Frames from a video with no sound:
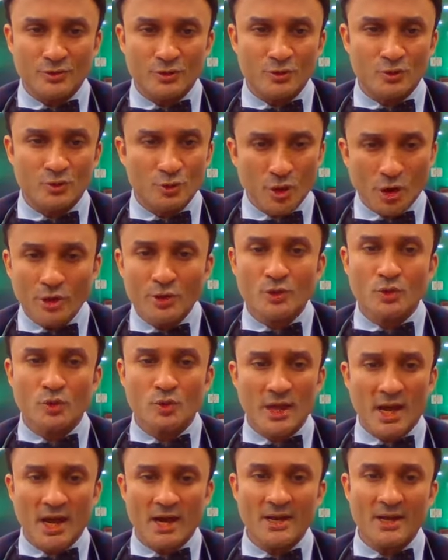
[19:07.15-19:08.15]
So do not
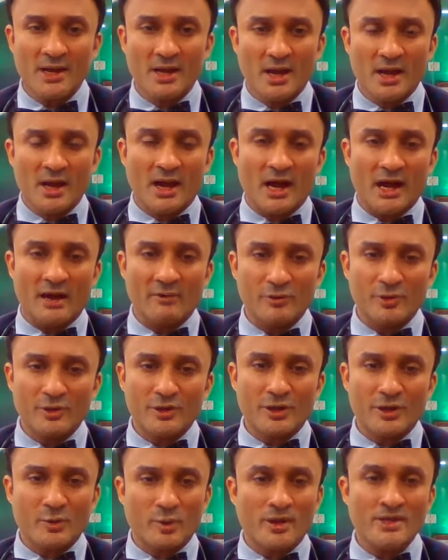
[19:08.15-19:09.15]
do that. I would
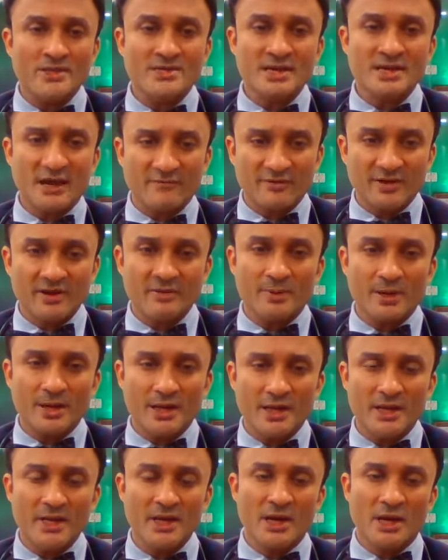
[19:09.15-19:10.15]
request
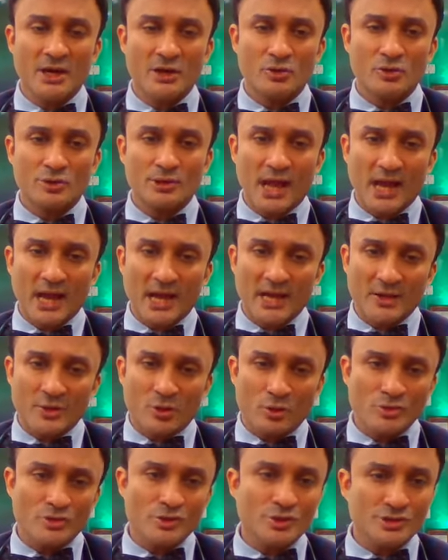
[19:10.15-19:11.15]
everybody to
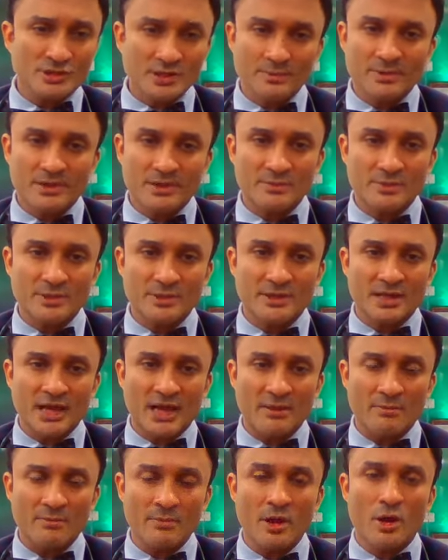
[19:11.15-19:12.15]
diagnose your symptoms in
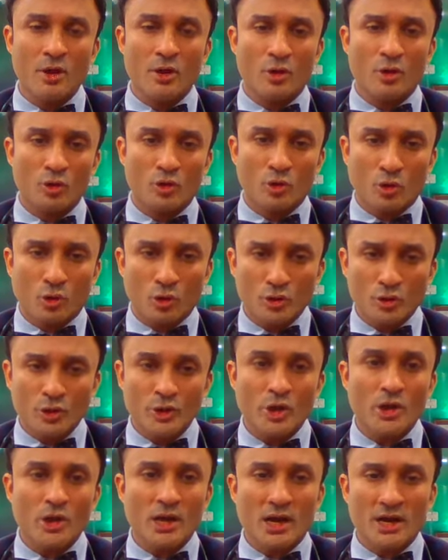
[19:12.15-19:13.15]
time. Go to
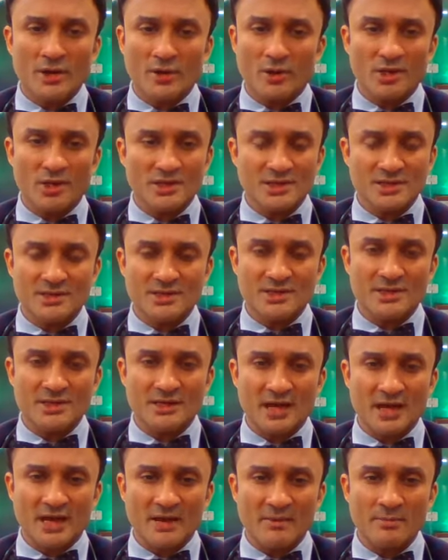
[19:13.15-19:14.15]
your cardiologist in
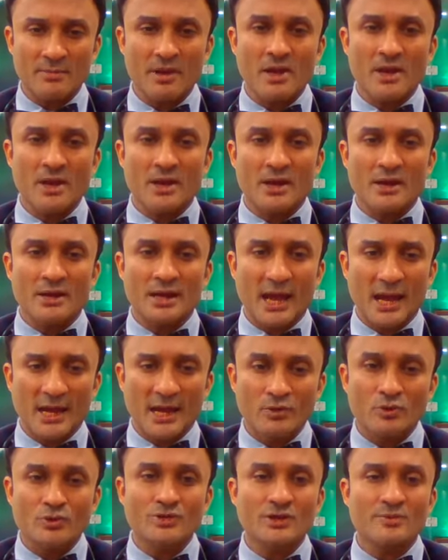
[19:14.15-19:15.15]
time.
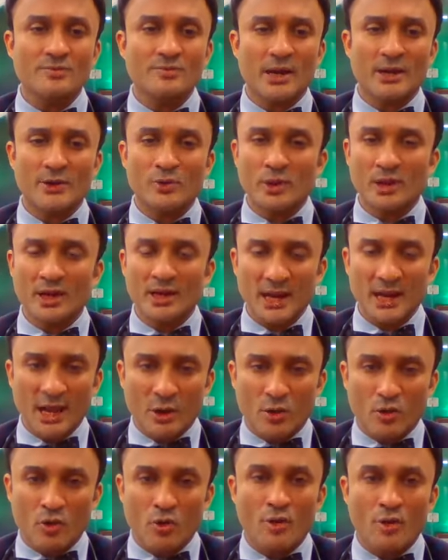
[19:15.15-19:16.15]
Diagnose it by doing an
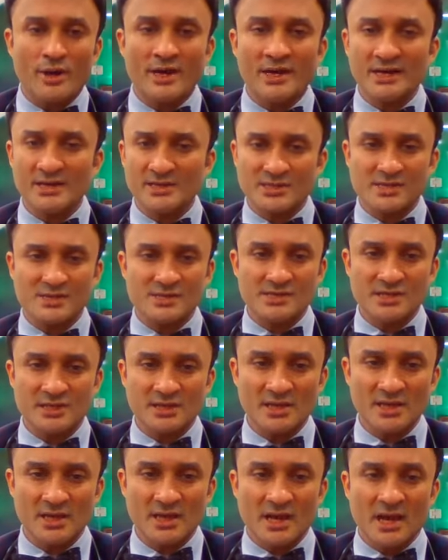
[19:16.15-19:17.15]
echo or an
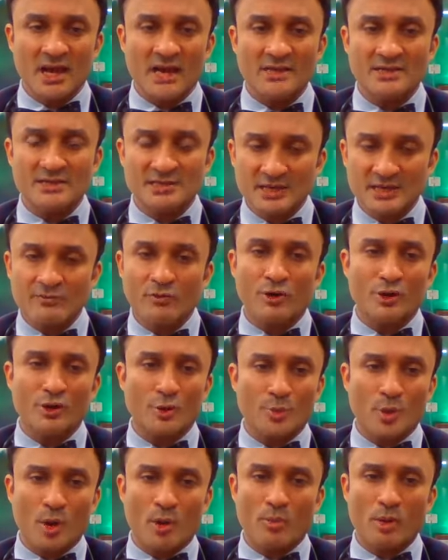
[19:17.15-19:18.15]
ECG and see what
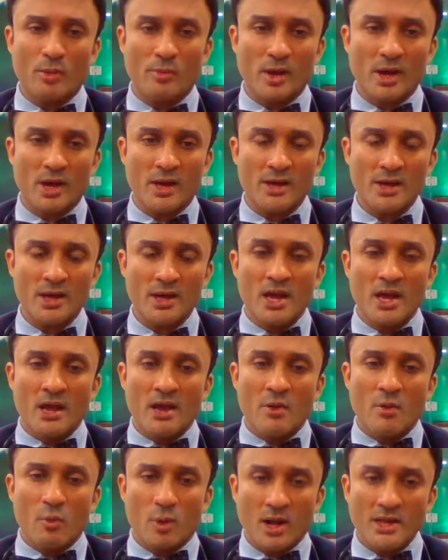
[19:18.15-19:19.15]
your problem are.
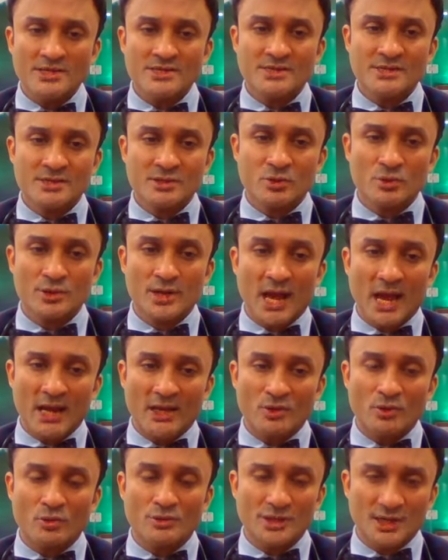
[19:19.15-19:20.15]
Once you
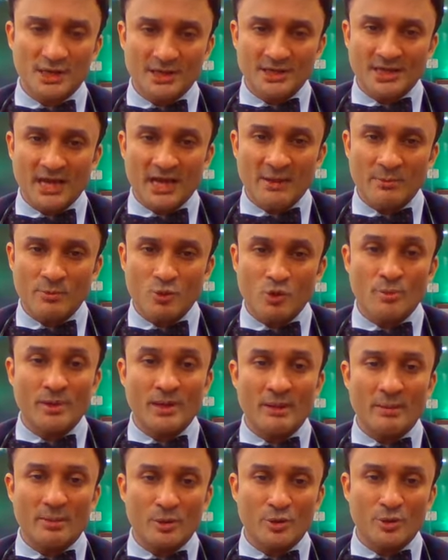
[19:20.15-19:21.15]
diagnose in time, you'll
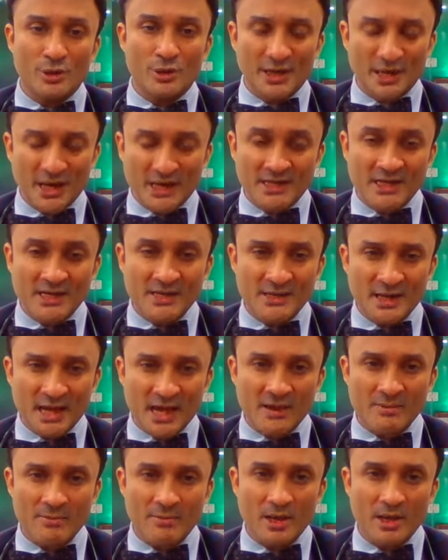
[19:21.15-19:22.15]
be able to detect in
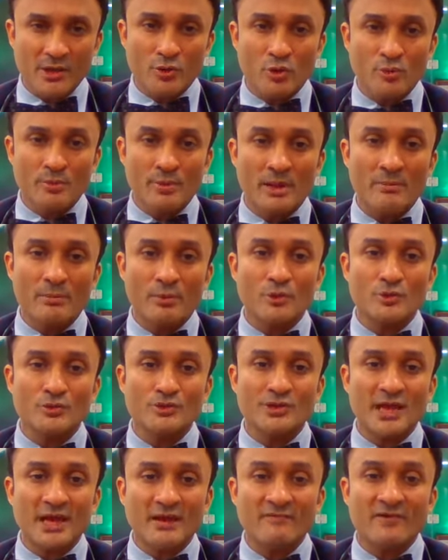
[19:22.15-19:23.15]
time, and you'll be able to
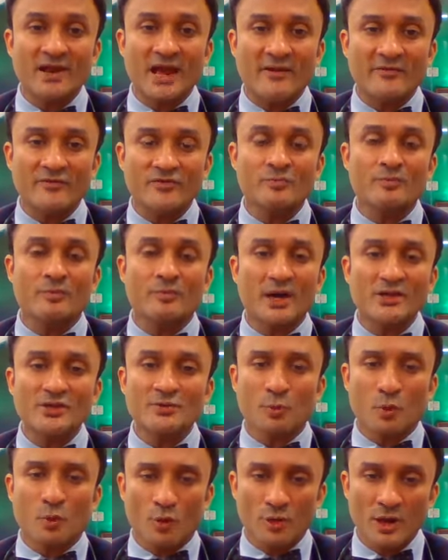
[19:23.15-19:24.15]
save lives much
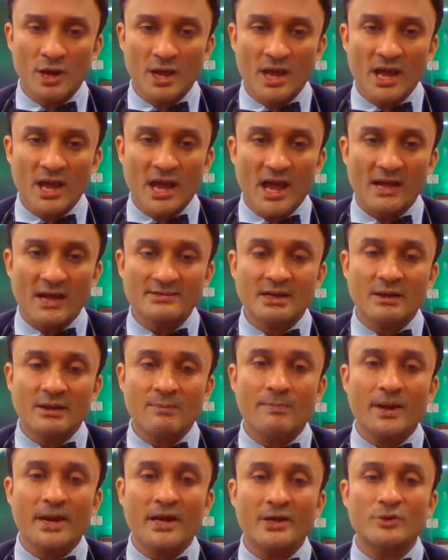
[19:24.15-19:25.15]
more as
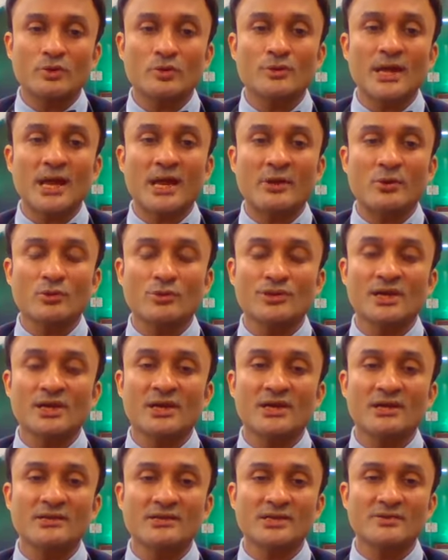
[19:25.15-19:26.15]
compared to diagnosing
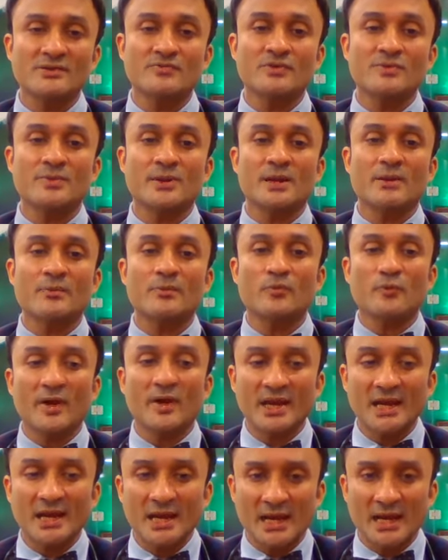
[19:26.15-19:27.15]
a disease which becomes
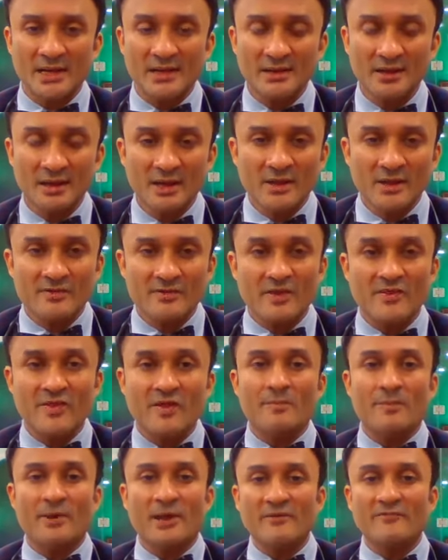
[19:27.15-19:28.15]
very late. Then
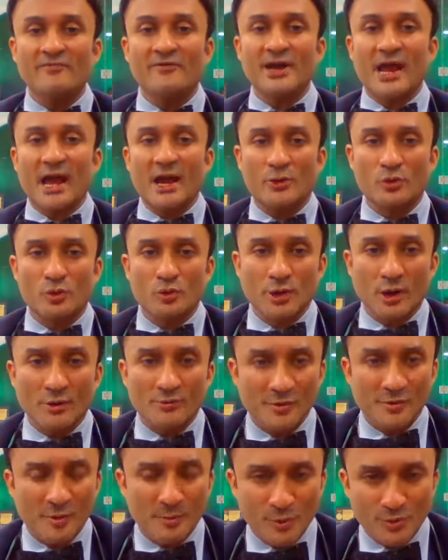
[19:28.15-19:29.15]
the benefit accrued
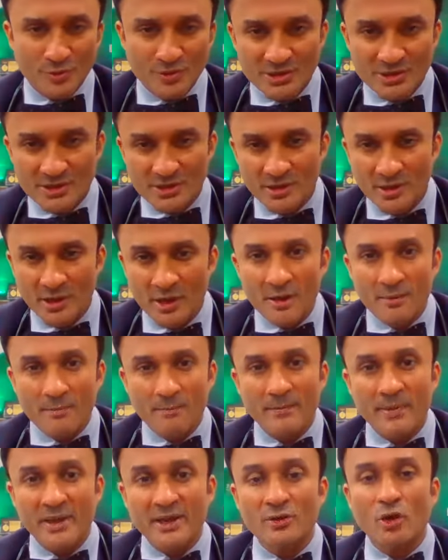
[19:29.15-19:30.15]
out of the procedure
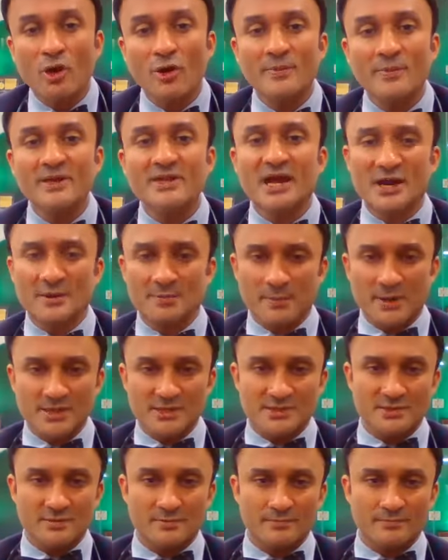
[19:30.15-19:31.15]
may not be that
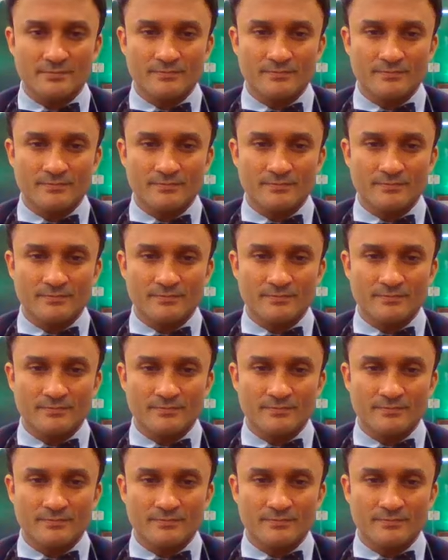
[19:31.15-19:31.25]
much.